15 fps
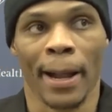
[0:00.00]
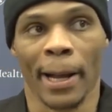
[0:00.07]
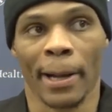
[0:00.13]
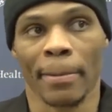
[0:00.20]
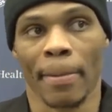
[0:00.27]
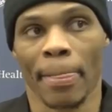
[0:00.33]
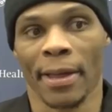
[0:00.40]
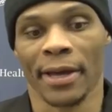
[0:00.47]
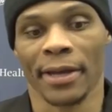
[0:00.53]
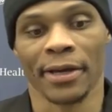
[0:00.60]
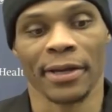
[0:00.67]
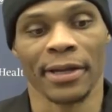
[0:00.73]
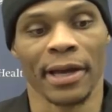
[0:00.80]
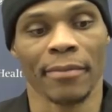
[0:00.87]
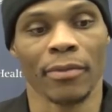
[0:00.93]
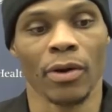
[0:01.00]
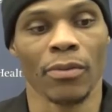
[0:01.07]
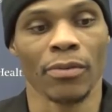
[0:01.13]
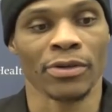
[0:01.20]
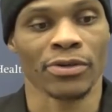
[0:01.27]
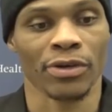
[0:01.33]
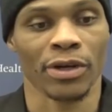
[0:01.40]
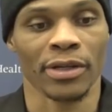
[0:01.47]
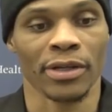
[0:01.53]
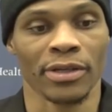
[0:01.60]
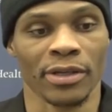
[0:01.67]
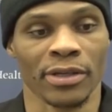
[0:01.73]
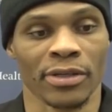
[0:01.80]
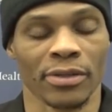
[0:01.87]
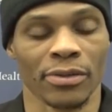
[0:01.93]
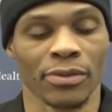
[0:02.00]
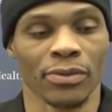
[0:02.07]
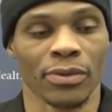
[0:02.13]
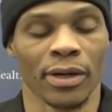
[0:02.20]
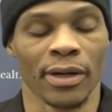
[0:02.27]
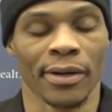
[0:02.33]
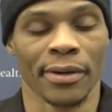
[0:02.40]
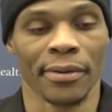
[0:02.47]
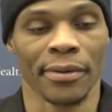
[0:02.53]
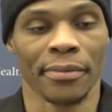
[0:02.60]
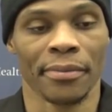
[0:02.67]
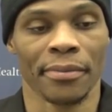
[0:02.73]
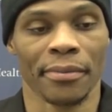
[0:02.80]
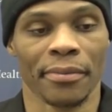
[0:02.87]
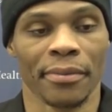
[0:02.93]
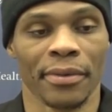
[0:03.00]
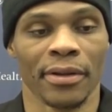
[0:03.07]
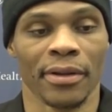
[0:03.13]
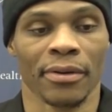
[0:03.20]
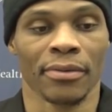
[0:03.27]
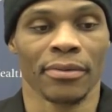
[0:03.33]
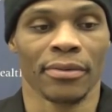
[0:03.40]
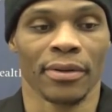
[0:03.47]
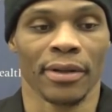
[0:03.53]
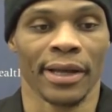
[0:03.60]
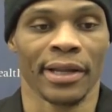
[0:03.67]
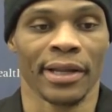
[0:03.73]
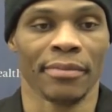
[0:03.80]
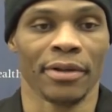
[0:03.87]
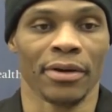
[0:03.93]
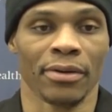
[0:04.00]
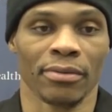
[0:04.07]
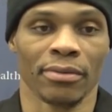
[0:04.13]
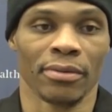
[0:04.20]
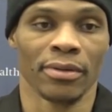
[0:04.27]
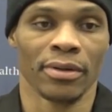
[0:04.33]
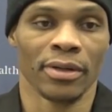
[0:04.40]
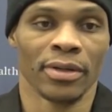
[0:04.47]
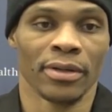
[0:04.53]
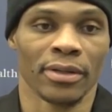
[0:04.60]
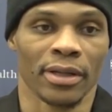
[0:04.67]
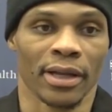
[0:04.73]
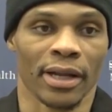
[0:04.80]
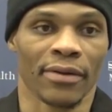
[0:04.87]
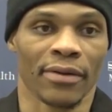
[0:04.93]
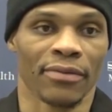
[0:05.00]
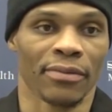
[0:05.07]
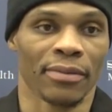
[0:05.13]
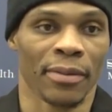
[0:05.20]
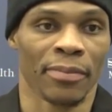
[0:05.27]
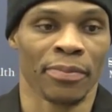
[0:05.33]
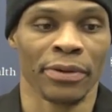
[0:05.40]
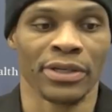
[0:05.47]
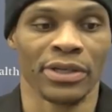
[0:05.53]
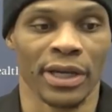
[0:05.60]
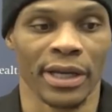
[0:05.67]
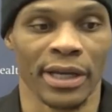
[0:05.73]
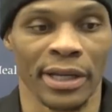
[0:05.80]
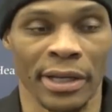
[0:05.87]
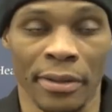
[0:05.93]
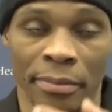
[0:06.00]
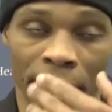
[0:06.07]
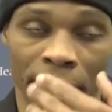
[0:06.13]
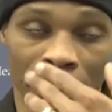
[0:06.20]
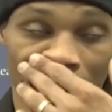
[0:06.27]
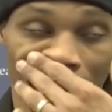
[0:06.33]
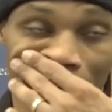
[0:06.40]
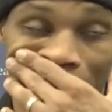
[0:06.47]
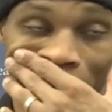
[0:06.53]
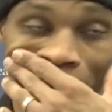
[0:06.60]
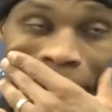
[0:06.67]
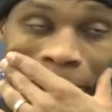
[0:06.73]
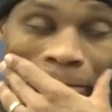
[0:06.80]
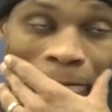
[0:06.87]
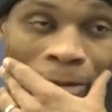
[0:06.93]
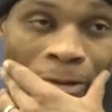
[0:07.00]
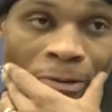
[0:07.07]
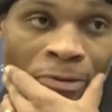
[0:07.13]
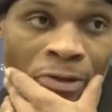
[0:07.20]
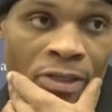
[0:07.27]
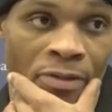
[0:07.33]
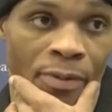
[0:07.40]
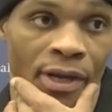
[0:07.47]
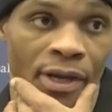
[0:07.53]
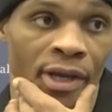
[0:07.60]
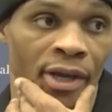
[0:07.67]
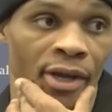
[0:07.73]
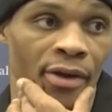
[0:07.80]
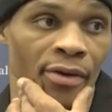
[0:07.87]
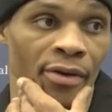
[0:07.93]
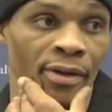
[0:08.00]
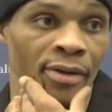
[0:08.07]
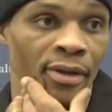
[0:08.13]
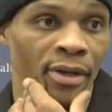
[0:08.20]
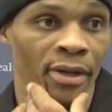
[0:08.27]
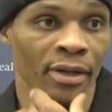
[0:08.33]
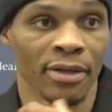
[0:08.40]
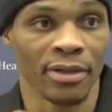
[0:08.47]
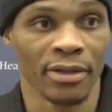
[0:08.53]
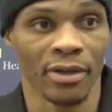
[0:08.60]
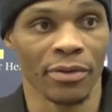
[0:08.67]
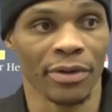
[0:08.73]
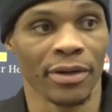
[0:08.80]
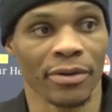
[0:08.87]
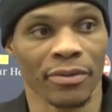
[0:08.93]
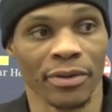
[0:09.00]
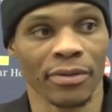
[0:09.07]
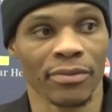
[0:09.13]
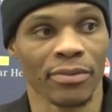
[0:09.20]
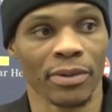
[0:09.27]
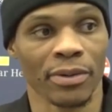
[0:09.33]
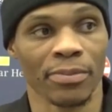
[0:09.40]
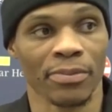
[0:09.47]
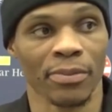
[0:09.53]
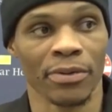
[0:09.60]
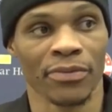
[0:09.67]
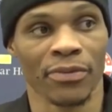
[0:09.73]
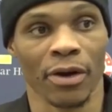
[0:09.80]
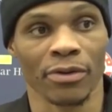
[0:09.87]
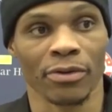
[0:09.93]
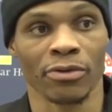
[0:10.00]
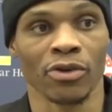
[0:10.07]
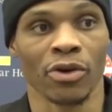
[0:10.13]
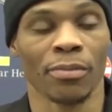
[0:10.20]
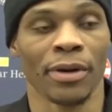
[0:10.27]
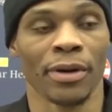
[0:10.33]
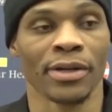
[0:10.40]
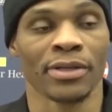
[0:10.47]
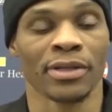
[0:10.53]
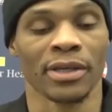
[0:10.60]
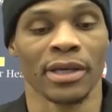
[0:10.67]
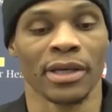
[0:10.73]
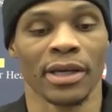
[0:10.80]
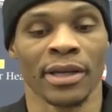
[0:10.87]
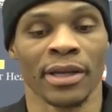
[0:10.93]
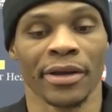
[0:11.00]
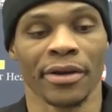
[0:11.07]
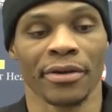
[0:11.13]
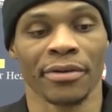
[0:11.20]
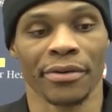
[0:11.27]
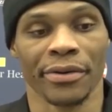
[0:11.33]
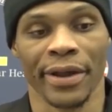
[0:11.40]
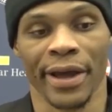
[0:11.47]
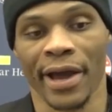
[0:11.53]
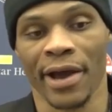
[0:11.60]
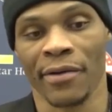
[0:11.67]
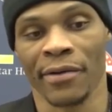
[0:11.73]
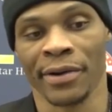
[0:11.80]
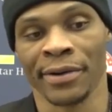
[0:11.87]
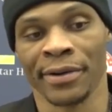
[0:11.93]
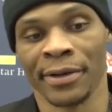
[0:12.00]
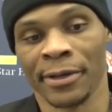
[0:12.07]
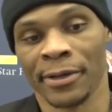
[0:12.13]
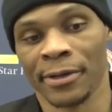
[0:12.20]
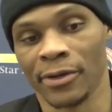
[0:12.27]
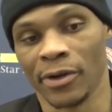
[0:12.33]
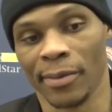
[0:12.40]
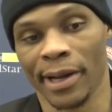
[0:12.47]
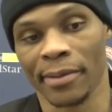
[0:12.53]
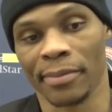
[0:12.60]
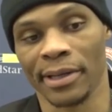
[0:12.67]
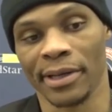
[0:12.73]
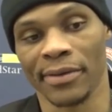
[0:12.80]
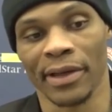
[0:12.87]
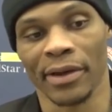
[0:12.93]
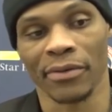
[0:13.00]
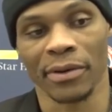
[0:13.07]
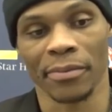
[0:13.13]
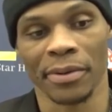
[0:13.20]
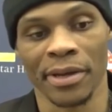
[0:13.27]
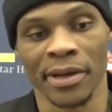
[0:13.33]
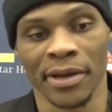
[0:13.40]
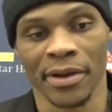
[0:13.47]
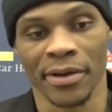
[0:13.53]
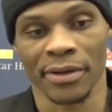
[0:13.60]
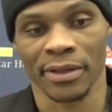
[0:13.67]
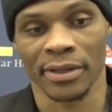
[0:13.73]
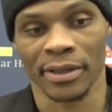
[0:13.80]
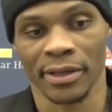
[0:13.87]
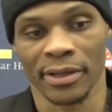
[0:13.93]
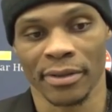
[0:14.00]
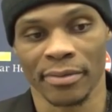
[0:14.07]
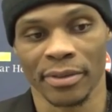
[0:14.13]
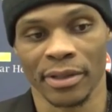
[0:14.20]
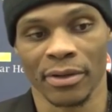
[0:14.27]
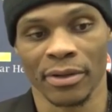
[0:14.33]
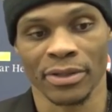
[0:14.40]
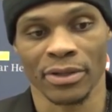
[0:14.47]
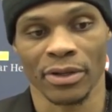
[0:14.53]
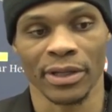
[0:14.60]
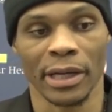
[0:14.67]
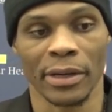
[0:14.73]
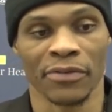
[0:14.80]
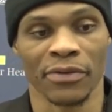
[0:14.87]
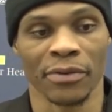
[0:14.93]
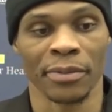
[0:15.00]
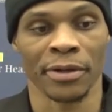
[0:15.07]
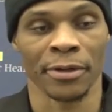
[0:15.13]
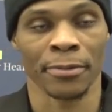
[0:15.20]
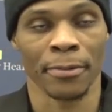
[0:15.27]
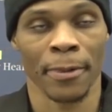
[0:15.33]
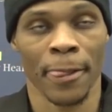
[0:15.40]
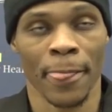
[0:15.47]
out. And that moment was strictly just to, you know, let him know that I appreciated him since being here. And, you know, we fought through so much to get here now, and nobody believed that we'd be here. And, you know, it's only up from here.